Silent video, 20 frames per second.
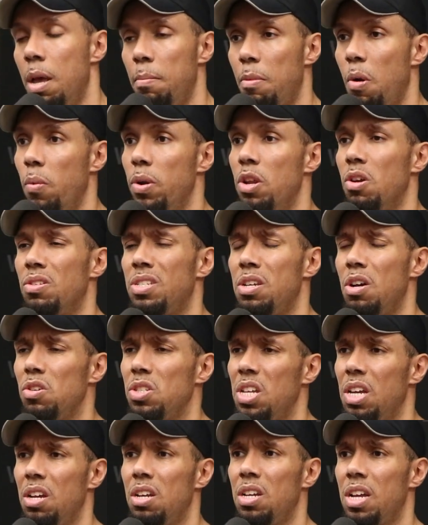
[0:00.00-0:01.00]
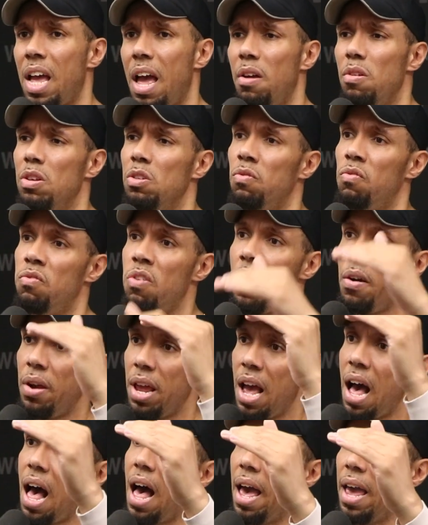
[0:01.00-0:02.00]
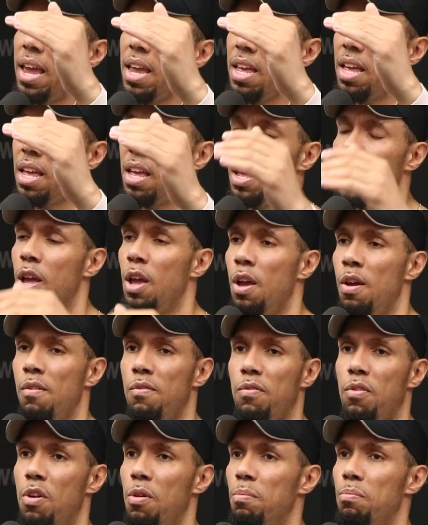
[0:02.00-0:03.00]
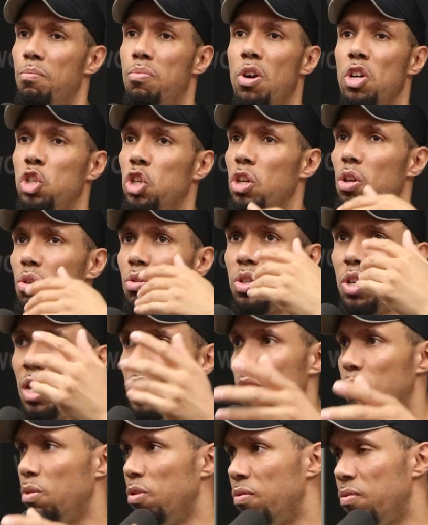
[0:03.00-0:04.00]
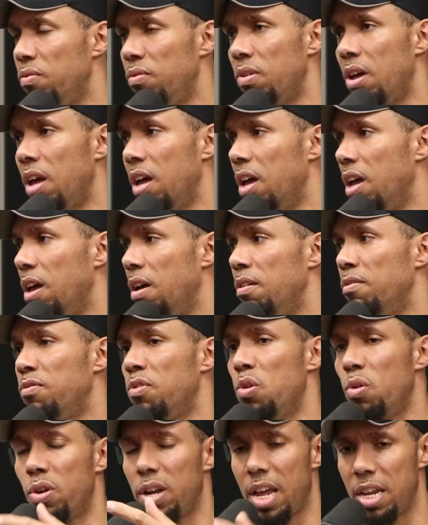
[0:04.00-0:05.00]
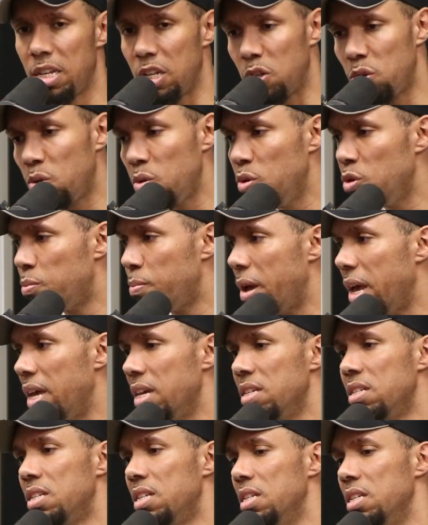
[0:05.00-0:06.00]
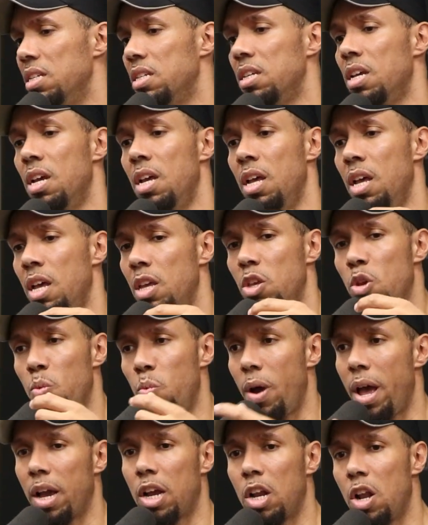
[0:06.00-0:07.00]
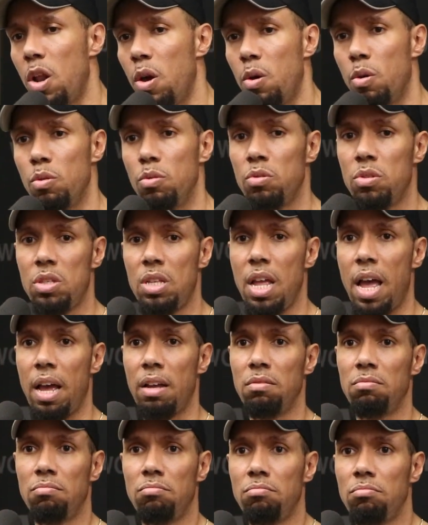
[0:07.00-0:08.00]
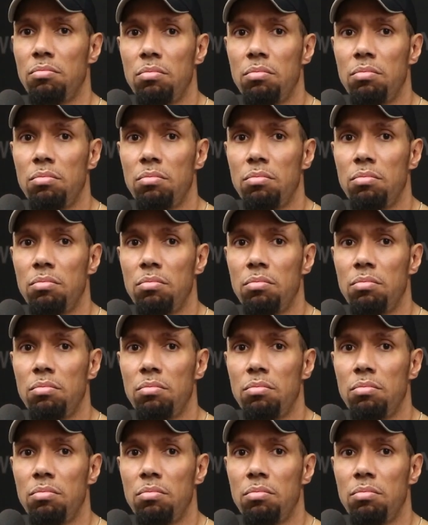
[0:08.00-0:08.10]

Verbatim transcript: But when your toxic count is very high, from brushing your teeth with uh, fluoridated toothpaste and you wear clothes that